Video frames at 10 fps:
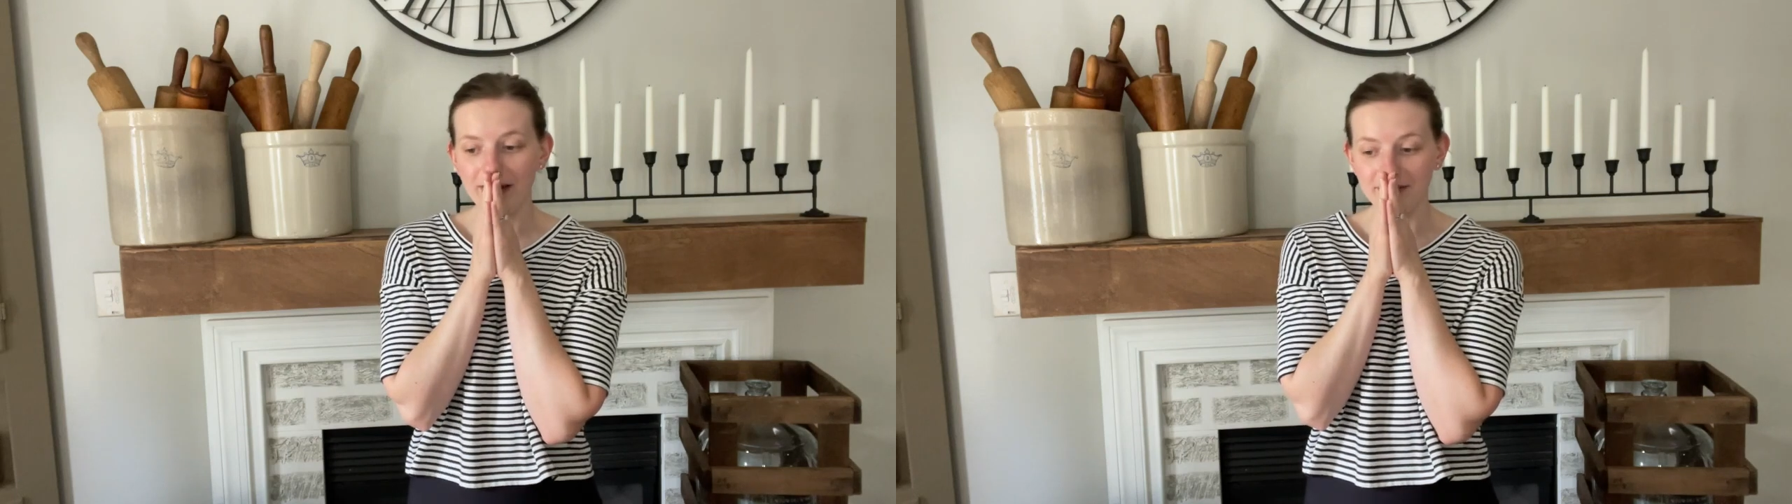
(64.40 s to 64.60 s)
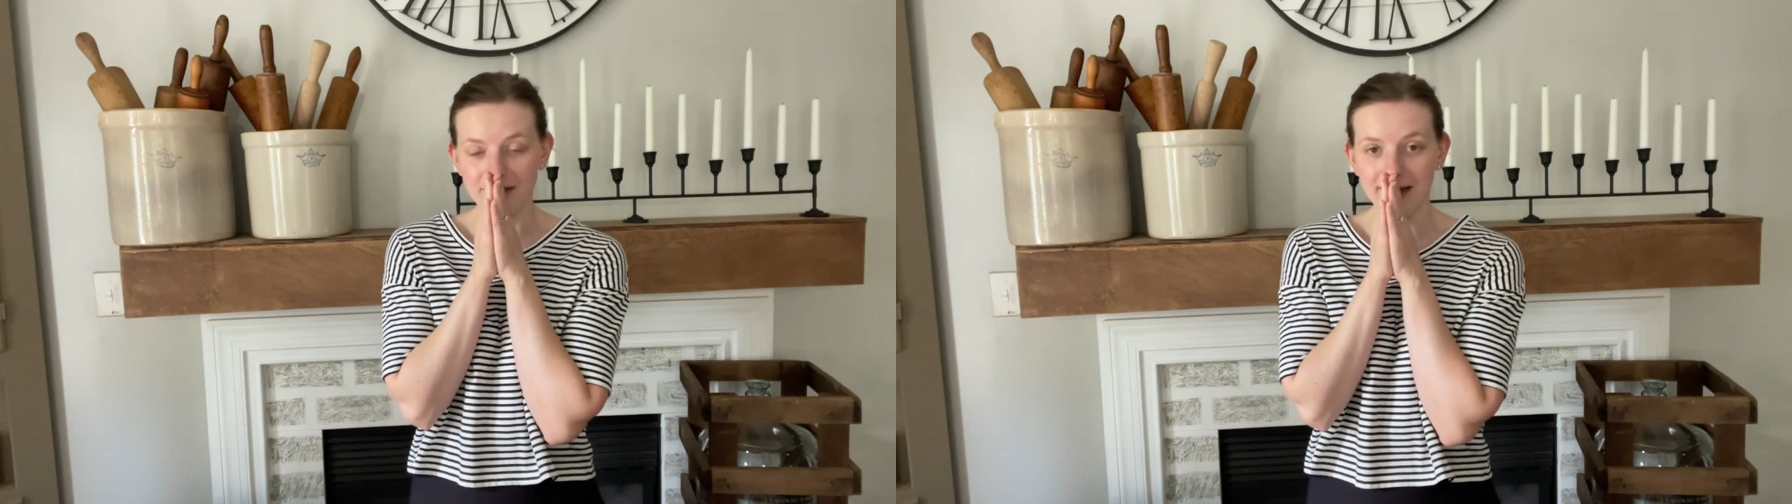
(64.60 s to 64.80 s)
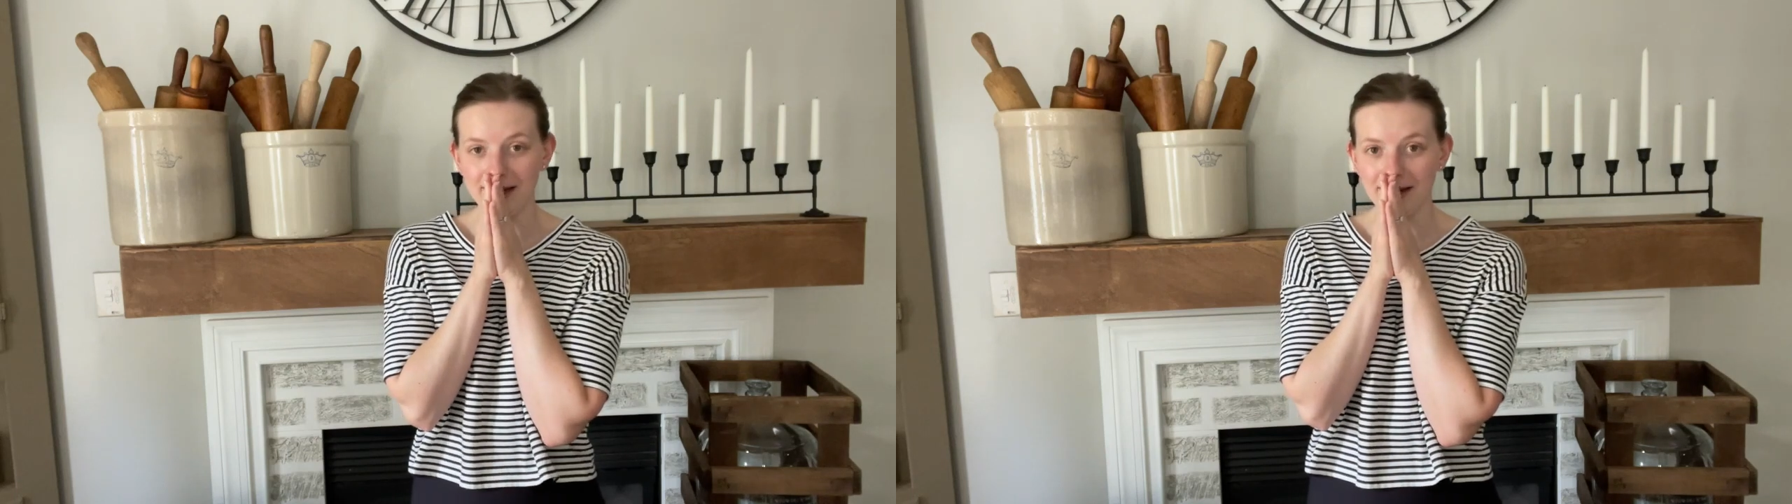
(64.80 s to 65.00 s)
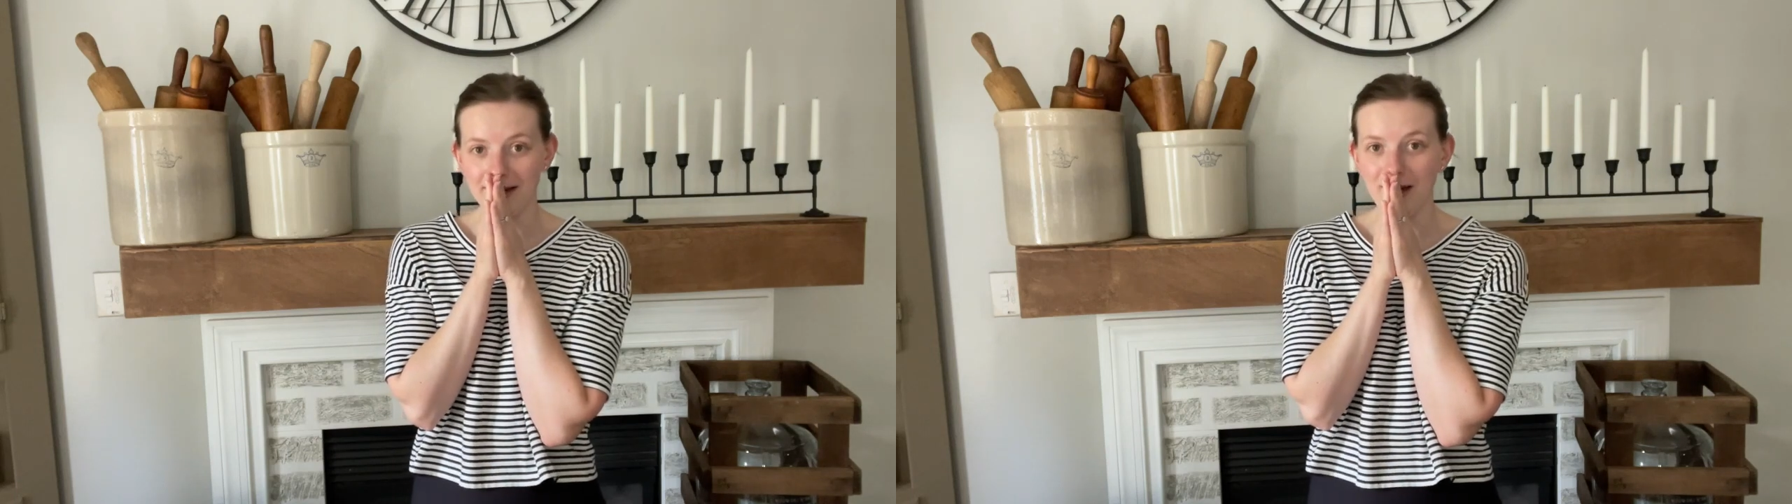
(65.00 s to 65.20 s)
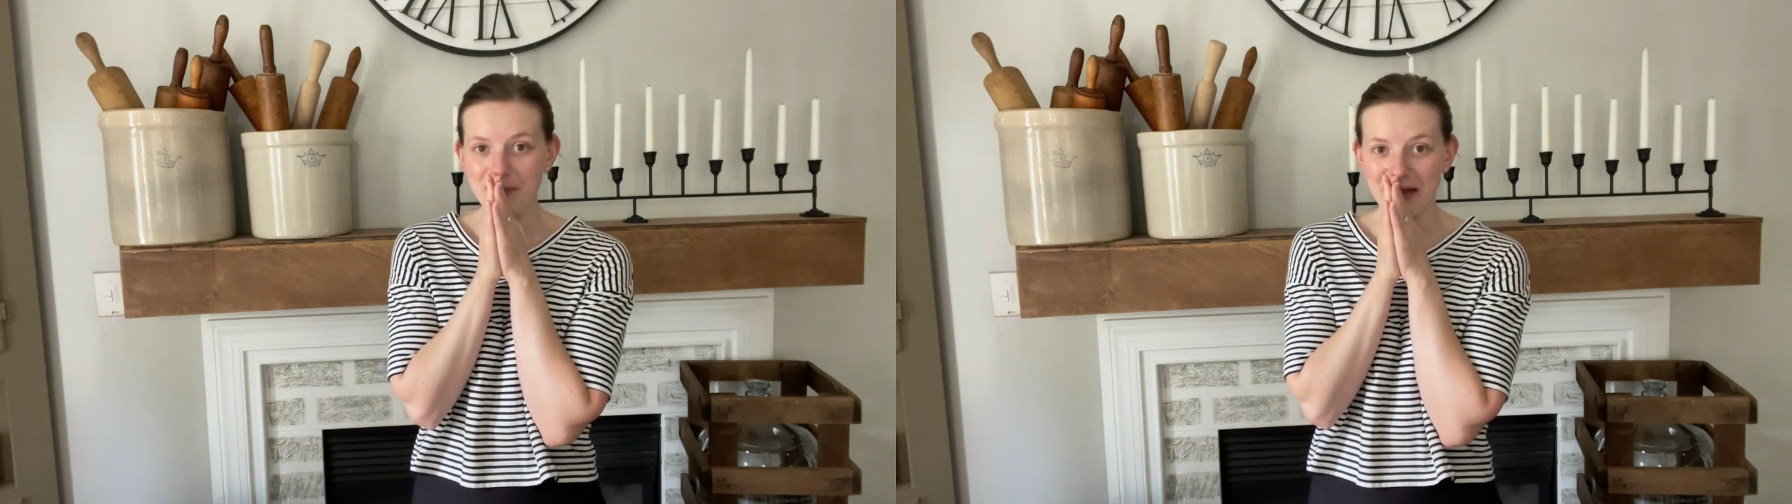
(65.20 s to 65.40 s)
excited
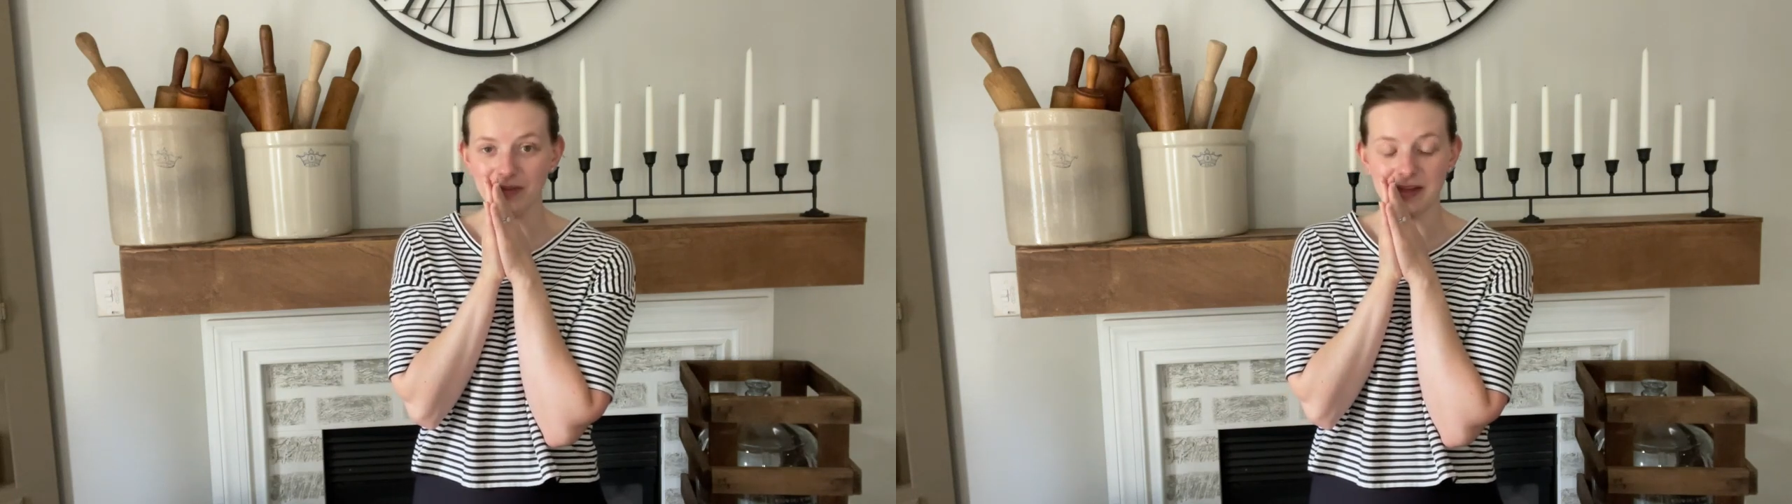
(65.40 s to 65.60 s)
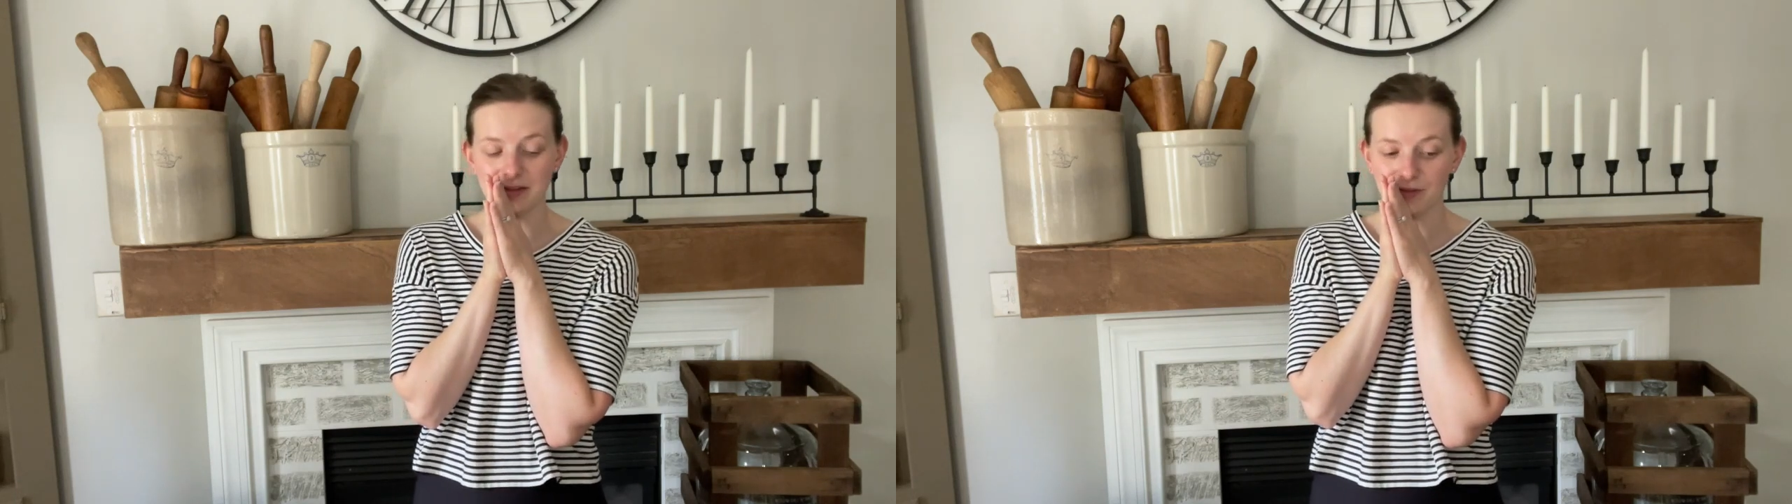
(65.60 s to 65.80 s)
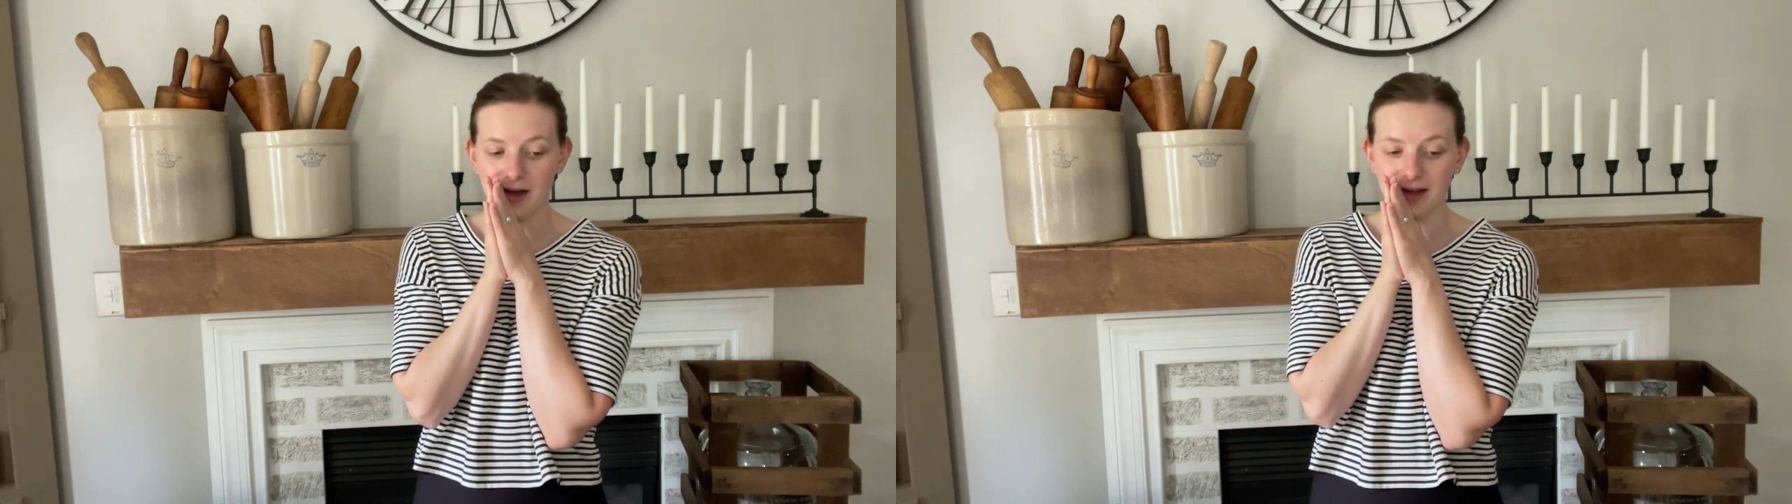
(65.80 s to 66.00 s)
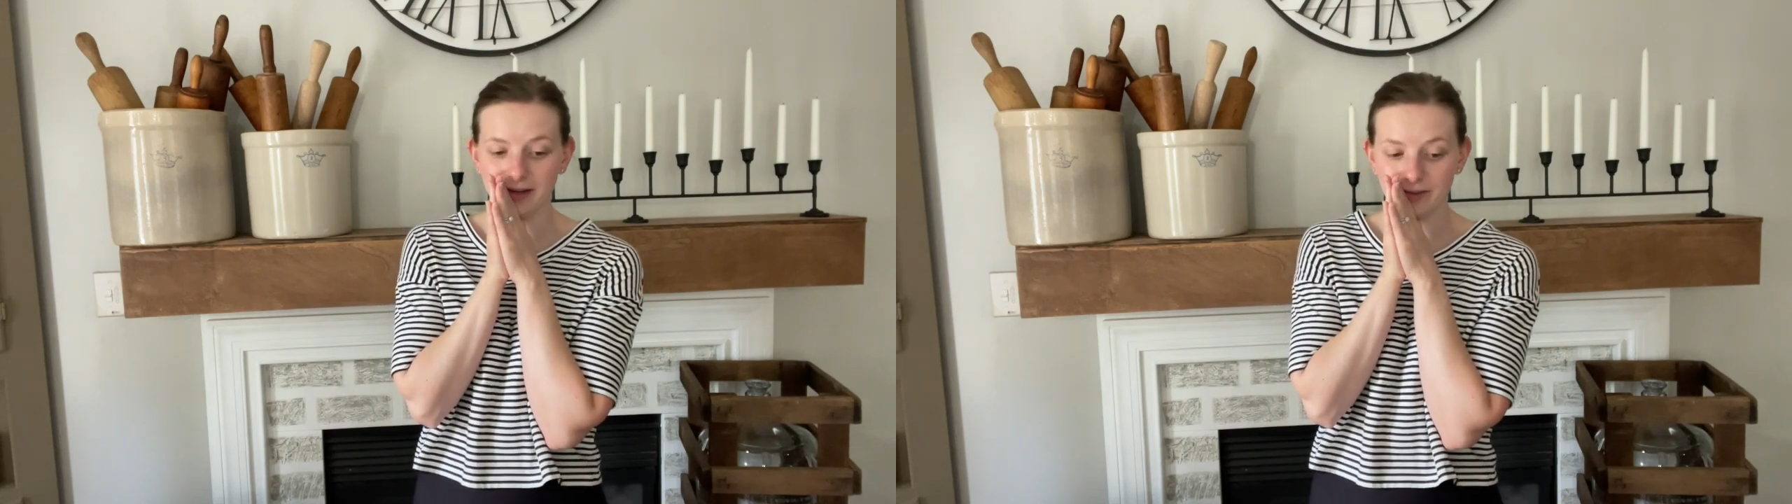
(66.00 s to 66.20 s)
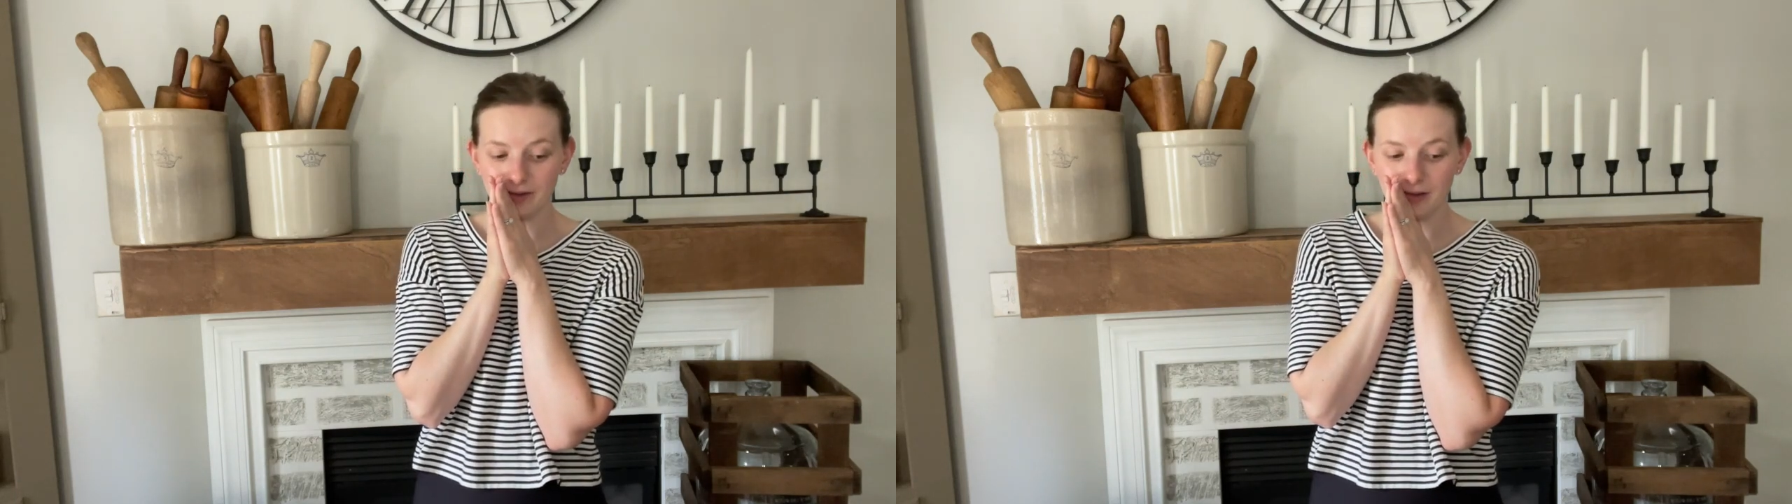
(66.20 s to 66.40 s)
about these
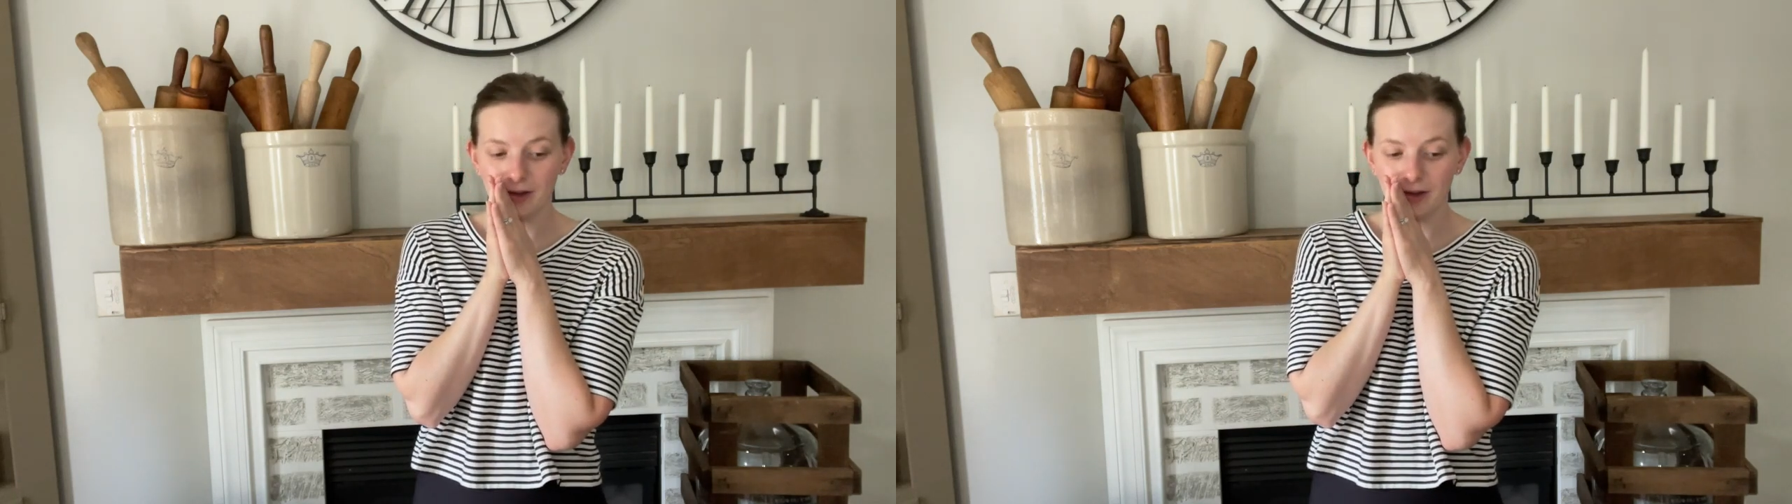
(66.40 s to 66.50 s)
finds.